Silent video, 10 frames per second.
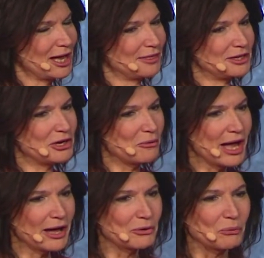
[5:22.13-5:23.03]
They know
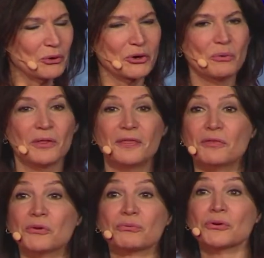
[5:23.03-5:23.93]
how to work
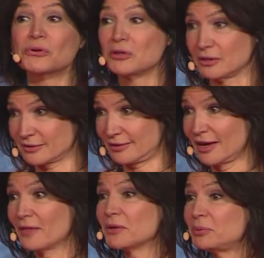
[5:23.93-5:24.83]
within the rules
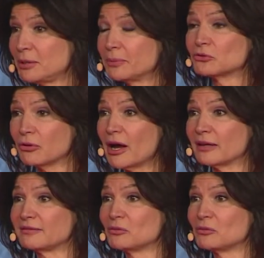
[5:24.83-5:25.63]
that people trust,